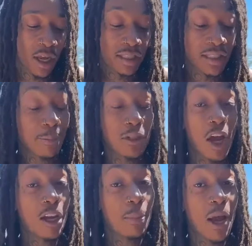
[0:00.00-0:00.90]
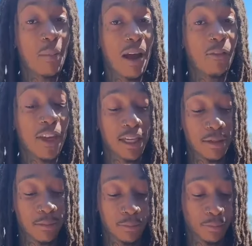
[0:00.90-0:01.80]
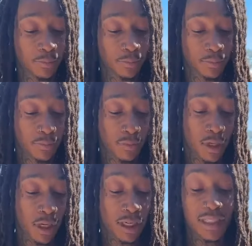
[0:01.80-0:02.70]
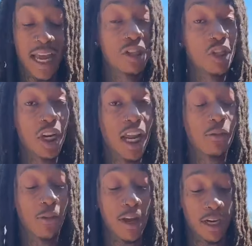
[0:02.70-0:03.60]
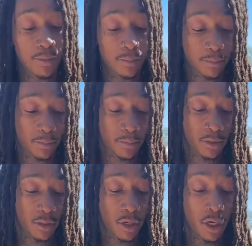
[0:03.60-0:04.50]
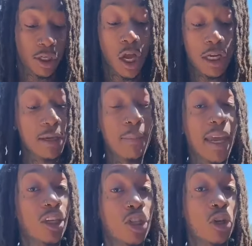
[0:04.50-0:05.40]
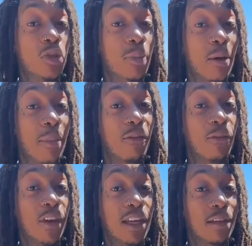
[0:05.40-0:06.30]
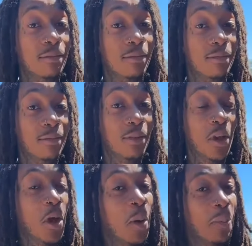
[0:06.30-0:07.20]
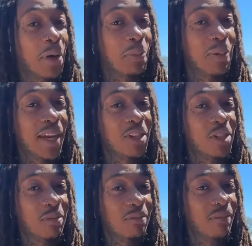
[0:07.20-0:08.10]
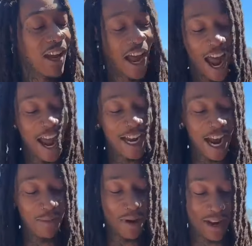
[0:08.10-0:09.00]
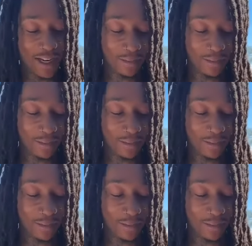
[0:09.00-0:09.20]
Stop talking about my feet, cause that shit ain't funny. Y'all keep making jokes about my feet, but bitch, I got money.